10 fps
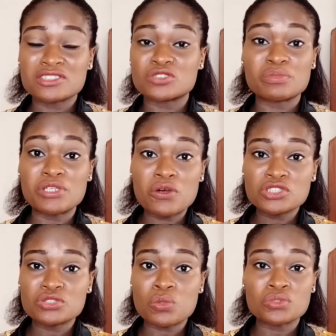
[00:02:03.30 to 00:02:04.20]
you belong to
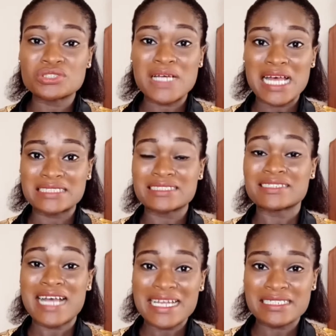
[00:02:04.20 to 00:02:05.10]
also has a
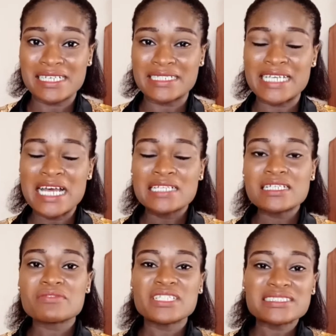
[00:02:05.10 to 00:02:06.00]
guideline. Now,
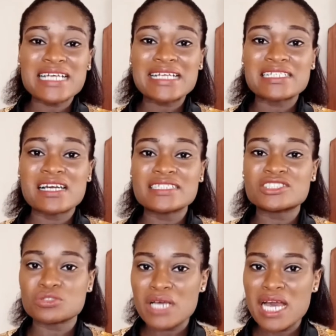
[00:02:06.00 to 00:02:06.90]
these guidelines,
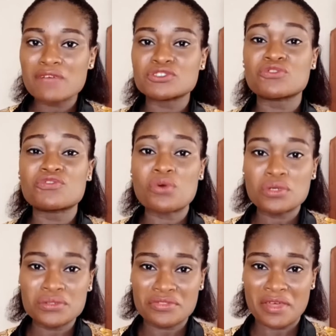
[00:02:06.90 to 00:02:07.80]
you have to follow
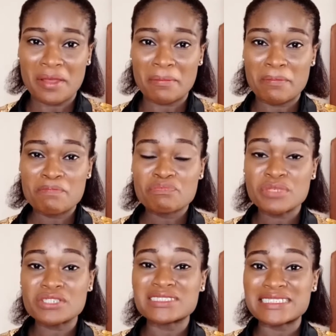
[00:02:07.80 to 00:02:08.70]
them,
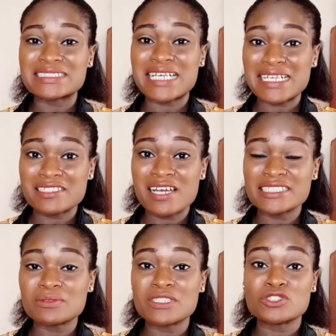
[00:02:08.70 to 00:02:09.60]
because these guidelines
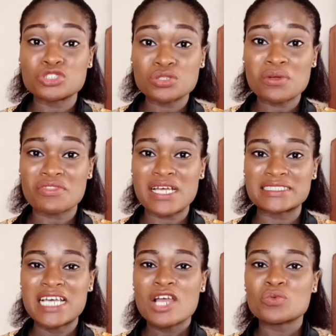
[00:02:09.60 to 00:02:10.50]
will ensure that
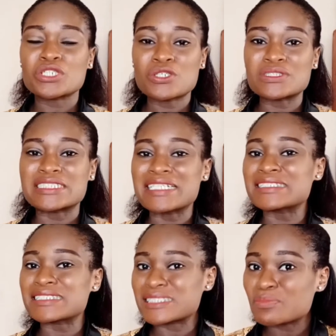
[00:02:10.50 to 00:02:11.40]
we contain the
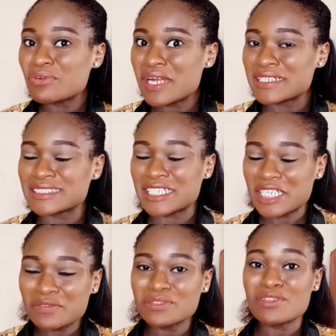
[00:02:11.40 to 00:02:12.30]
spread,
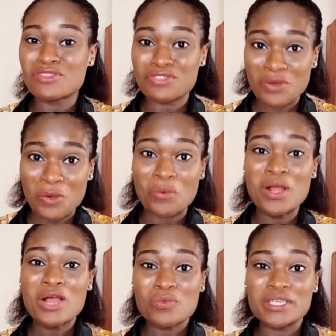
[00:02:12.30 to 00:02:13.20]
even though
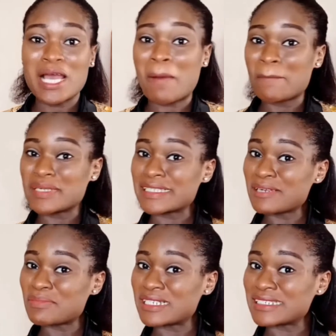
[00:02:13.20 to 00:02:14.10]
we are making
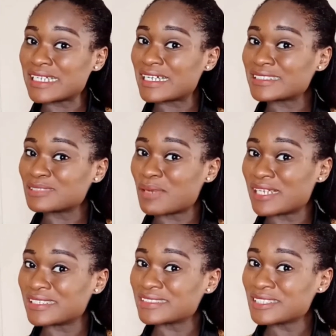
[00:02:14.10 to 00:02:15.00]
money and smiling
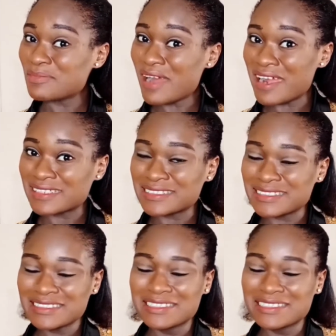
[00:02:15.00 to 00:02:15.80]
to the banks.